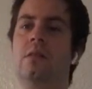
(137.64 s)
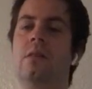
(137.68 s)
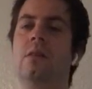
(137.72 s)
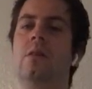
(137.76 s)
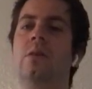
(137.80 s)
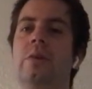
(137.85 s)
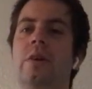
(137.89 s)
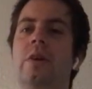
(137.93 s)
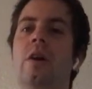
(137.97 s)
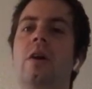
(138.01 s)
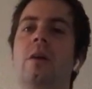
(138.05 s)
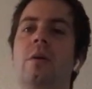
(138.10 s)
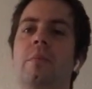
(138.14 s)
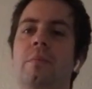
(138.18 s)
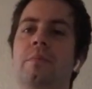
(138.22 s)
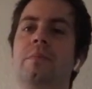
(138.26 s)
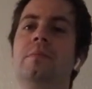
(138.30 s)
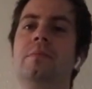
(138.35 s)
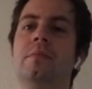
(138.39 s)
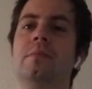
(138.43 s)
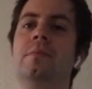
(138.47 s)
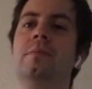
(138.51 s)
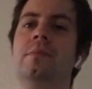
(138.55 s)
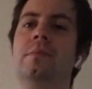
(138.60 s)
Oh,
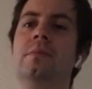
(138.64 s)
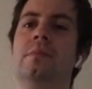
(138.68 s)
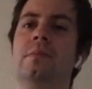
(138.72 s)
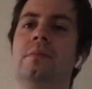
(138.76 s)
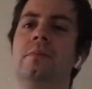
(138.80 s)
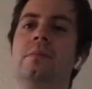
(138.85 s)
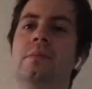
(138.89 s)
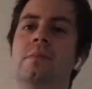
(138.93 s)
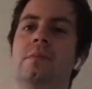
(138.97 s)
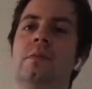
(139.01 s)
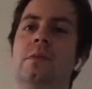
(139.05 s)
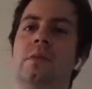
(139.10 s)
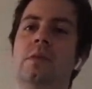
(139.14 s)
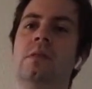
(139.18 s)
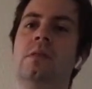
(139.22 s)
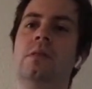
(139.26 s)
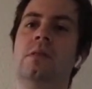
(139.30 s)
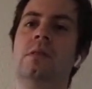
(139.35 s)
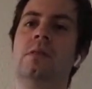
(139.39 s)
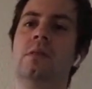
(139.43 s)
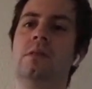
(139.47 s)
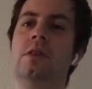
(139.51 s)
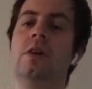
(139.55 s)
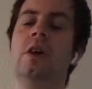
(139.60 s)
yo.
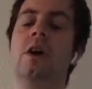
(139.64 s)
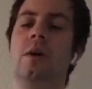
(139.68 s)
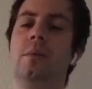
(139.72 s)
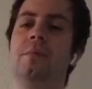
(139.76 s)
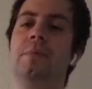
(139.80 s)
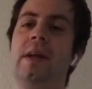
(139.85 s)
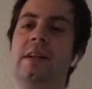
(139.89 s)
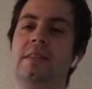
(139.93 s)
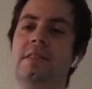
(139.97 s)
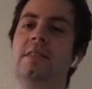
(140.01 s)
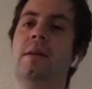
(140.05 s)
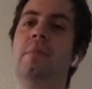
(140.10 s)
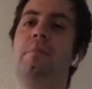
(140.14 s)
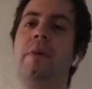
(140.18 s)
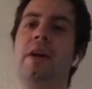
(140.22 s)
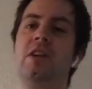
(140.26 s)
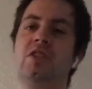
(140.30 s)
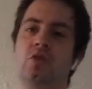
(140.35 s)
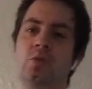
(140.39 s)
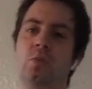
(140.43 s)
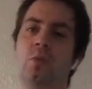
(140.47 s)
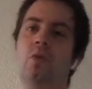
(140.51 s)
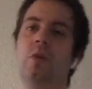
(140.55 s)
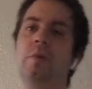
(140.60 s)
Yo, that's the
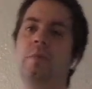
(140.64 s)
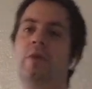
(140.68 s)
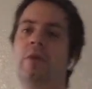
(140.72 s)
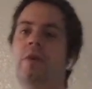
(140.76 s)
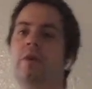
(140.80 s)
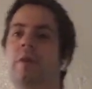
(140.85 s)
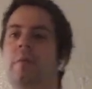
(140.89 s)
bench warmer